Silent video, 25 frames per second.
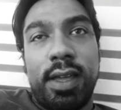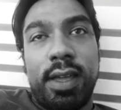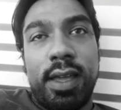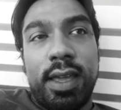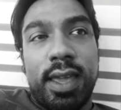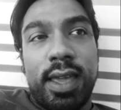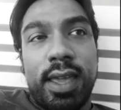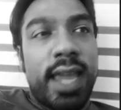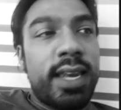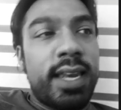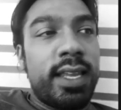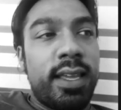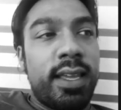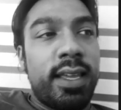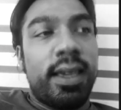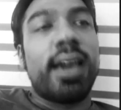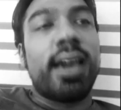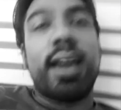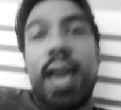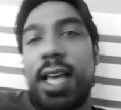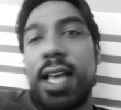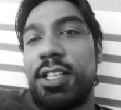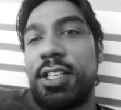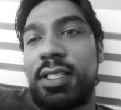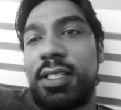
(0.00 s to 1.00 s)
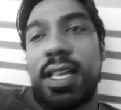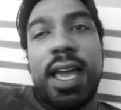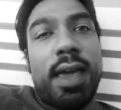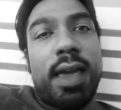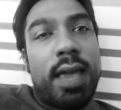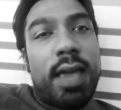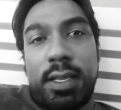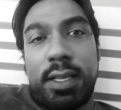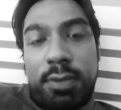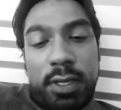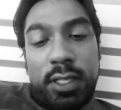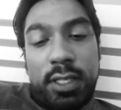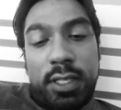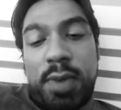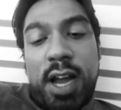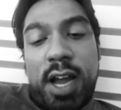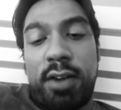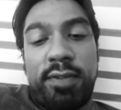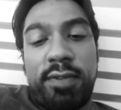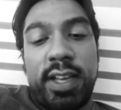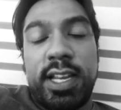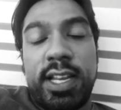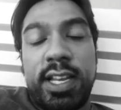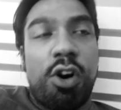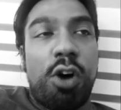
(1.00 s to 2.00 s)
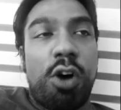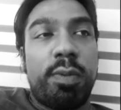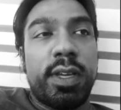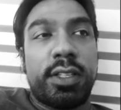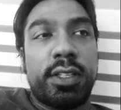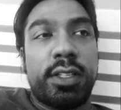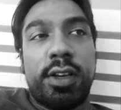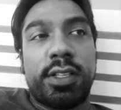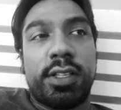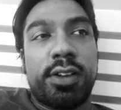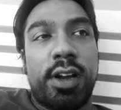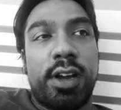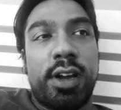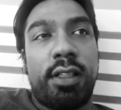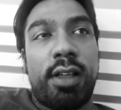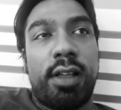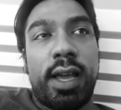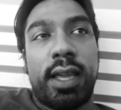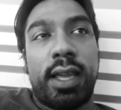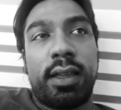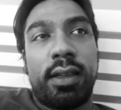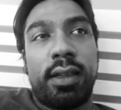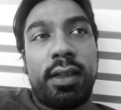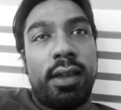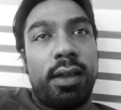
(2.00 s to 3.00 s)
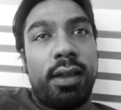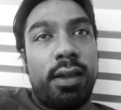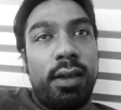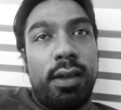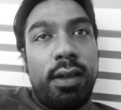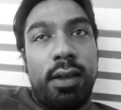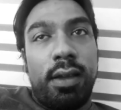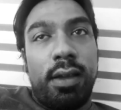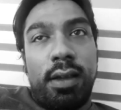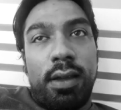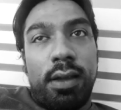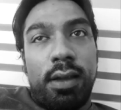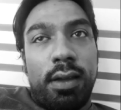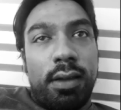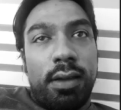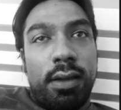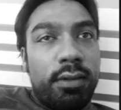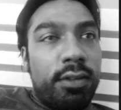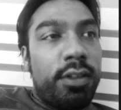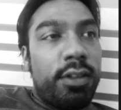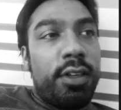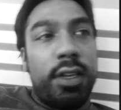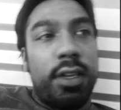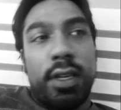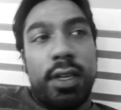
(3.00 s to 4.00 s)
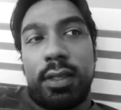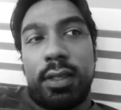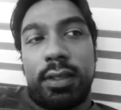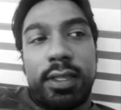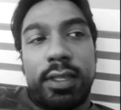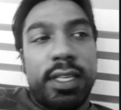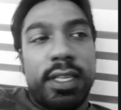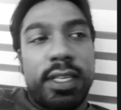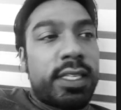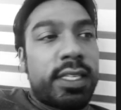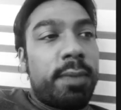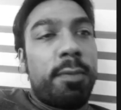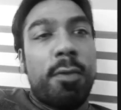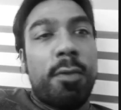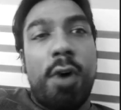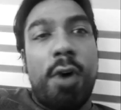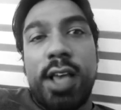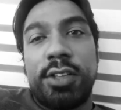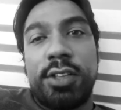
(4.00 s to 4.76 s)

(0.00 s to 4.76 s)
any, yeah, as you said, it's part of any hobby. So it's kind of like there's some guys,